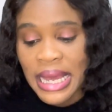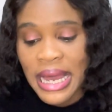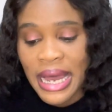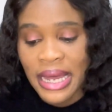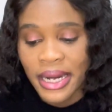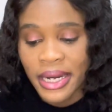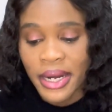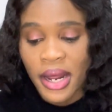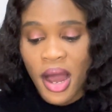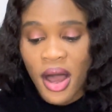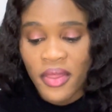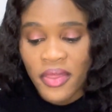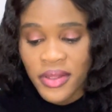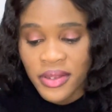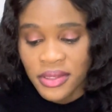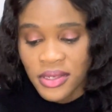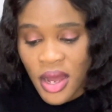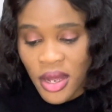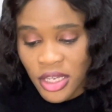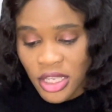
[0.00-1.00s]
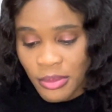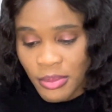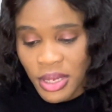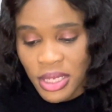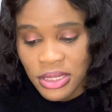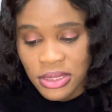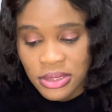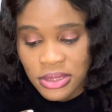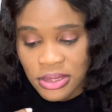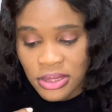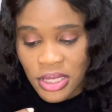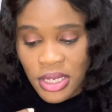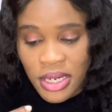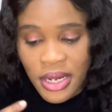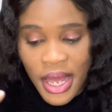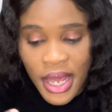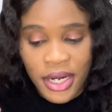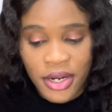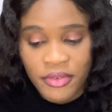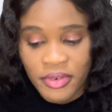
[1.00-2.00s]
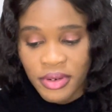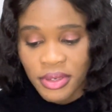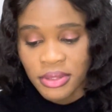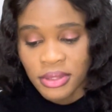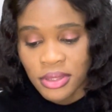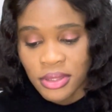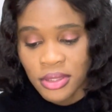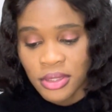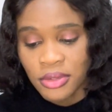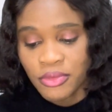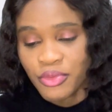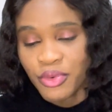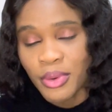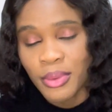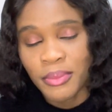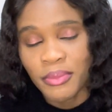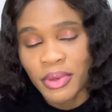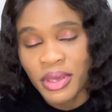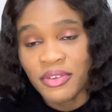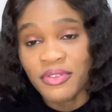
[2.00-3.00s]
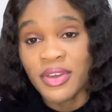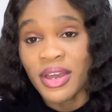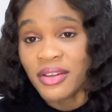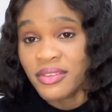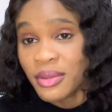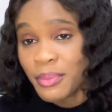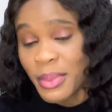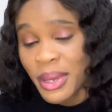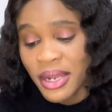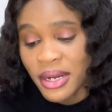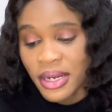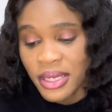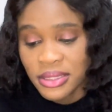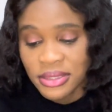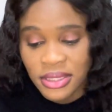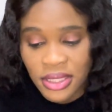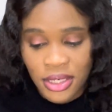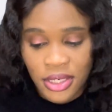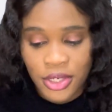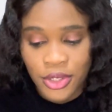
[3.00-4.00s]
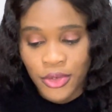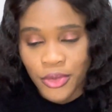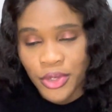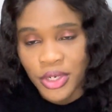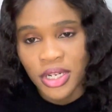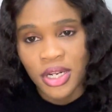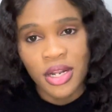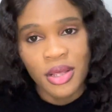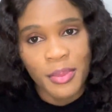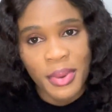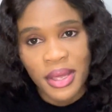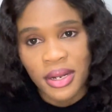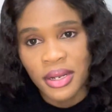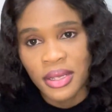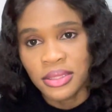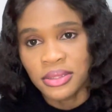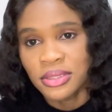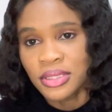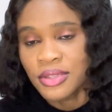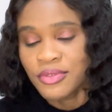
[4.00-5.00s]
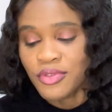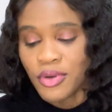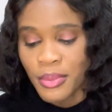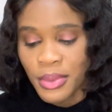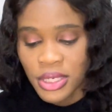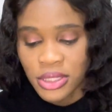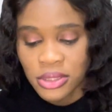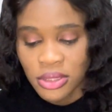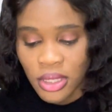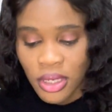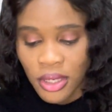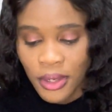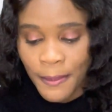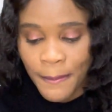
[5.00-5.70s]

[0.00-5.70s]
And in the other documents, like if you have dependents, then you know the dependents information,